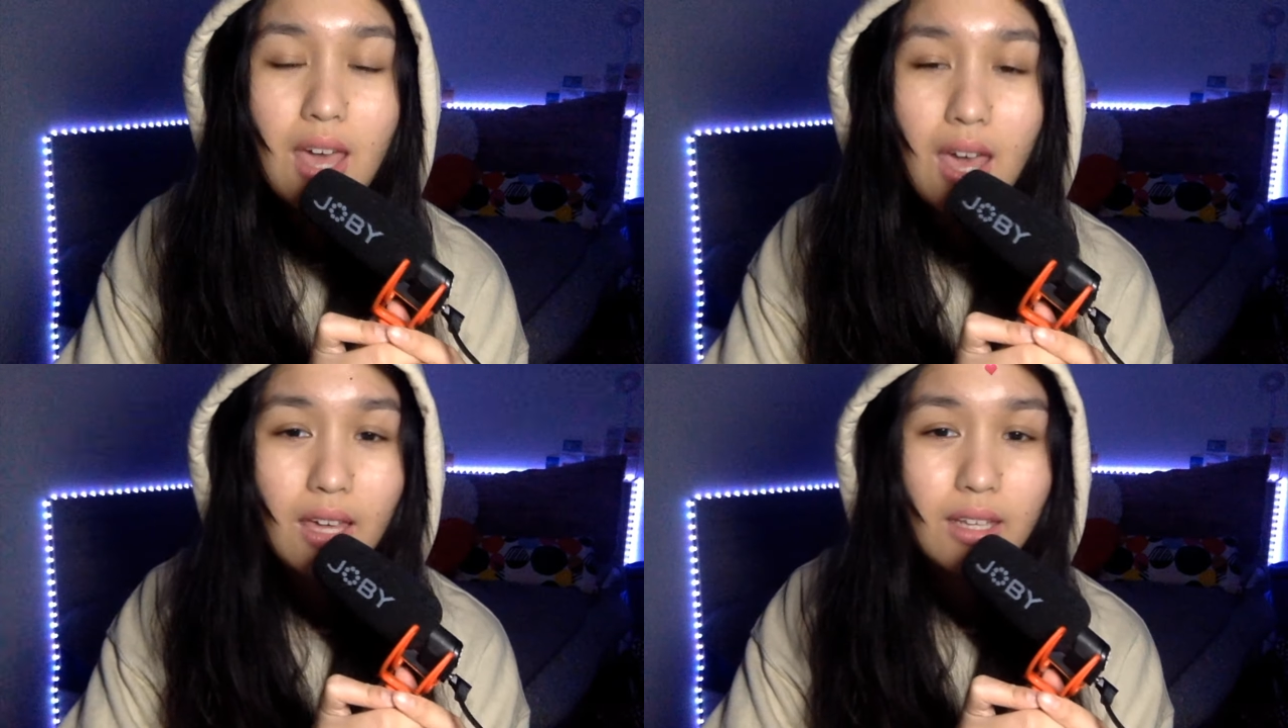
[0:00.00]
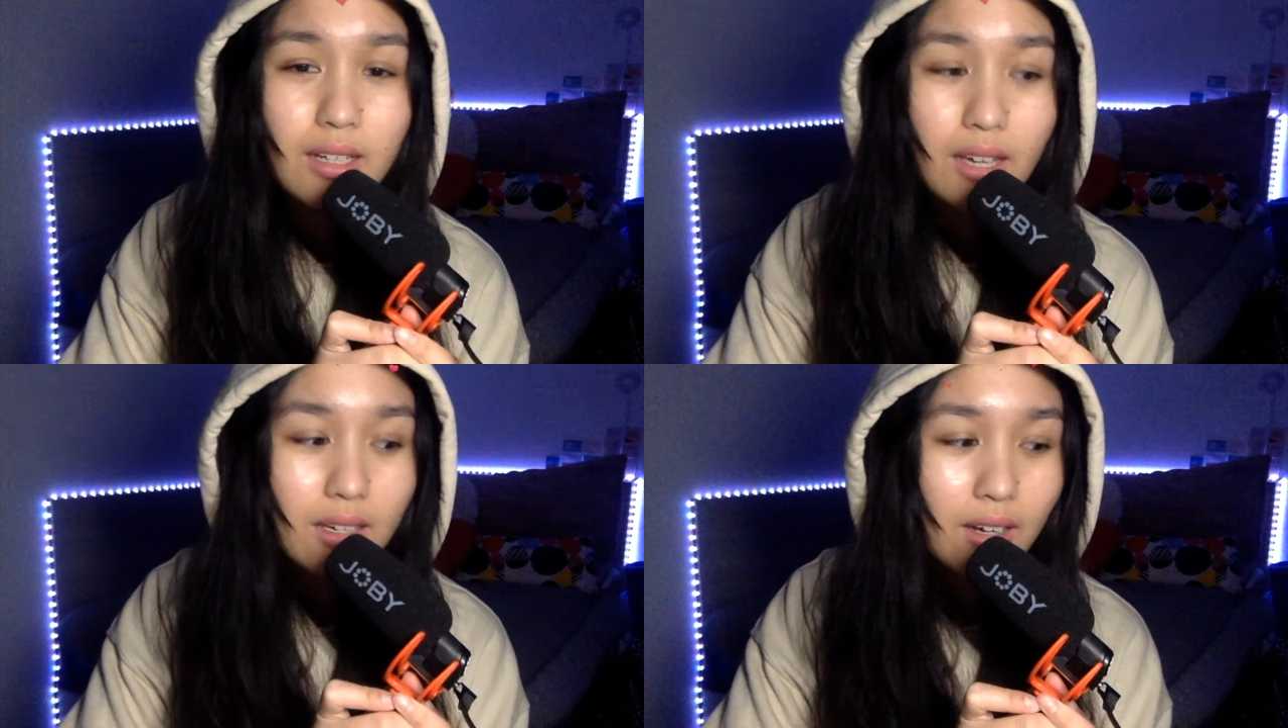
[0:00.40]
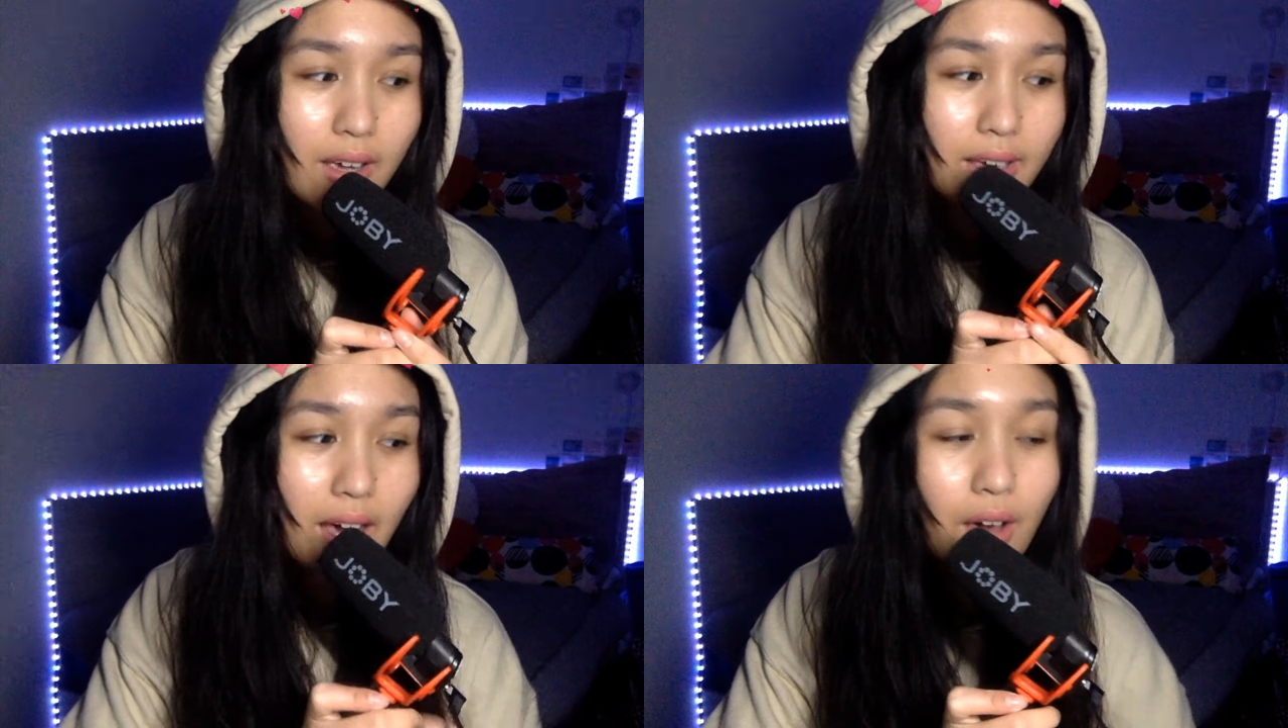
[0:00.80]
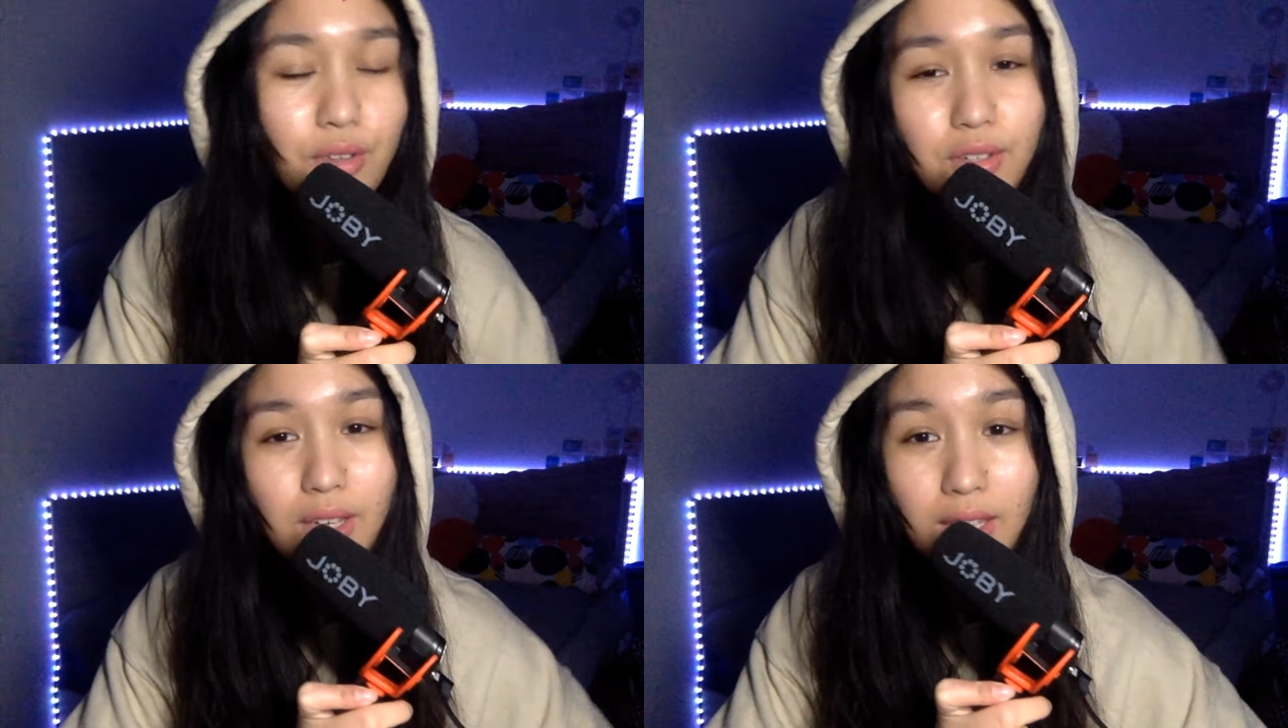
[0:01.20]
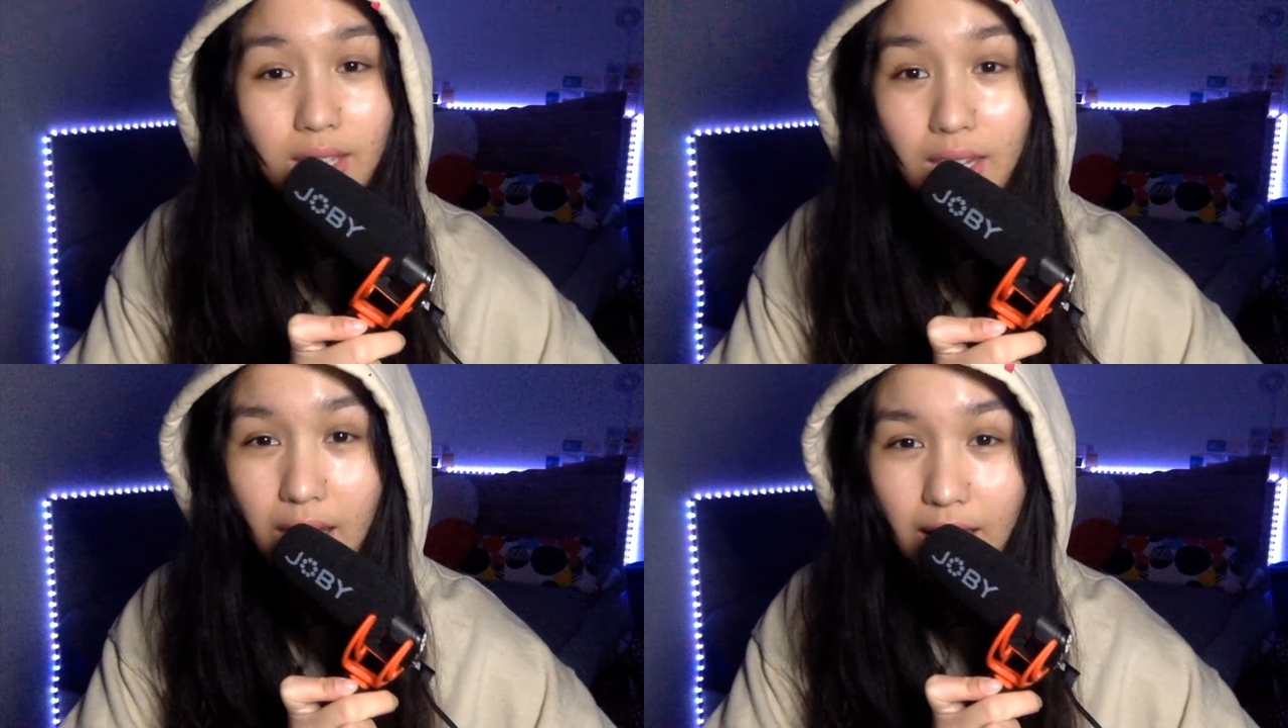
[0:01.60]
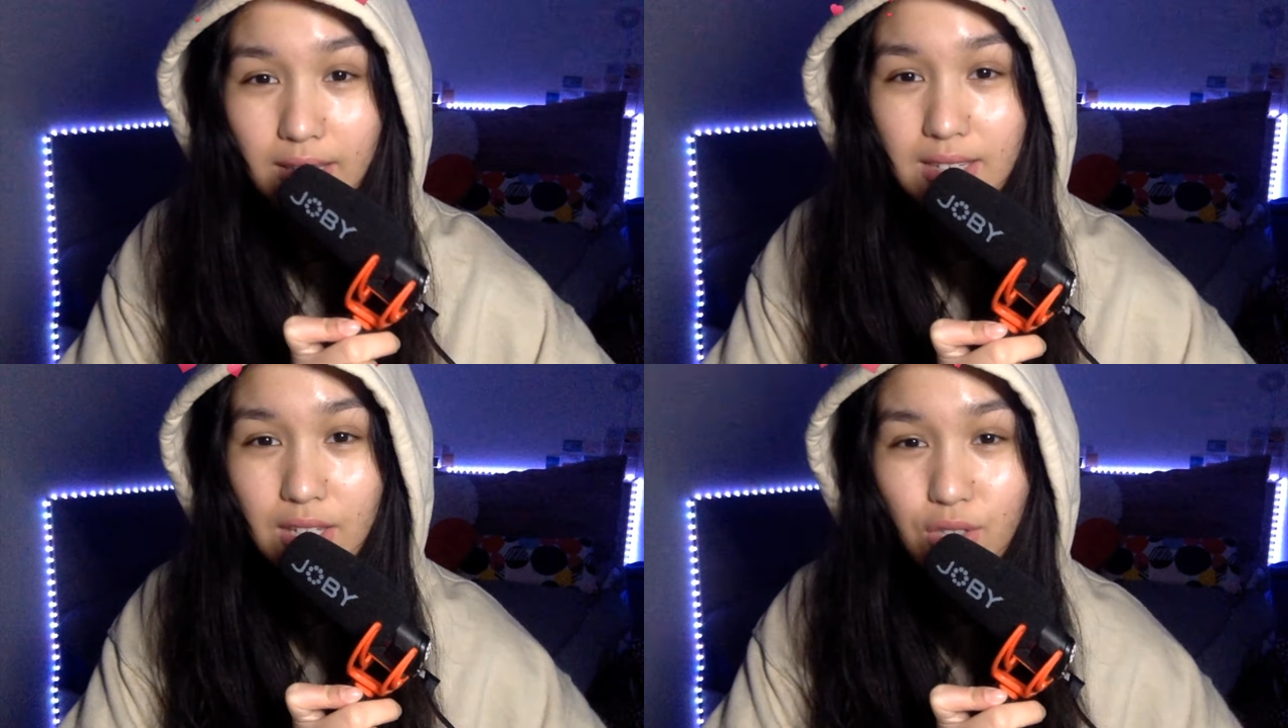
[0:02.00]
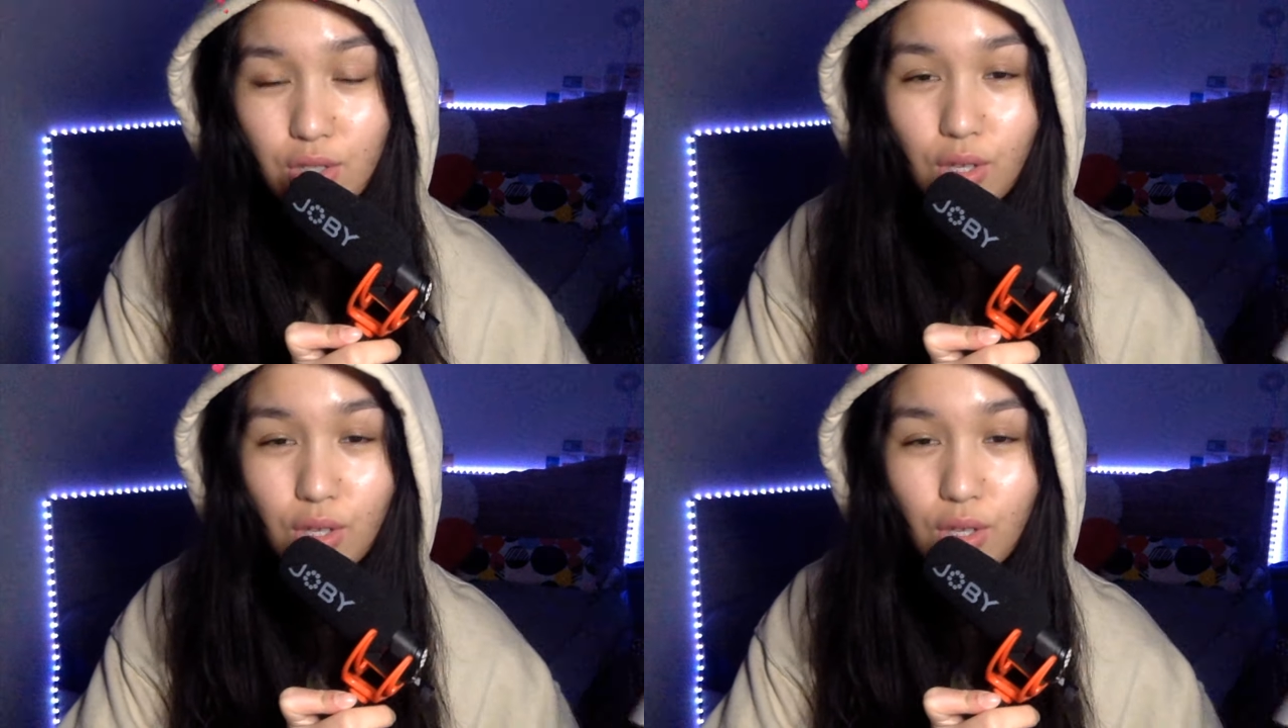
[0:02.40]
And I like how you can connect it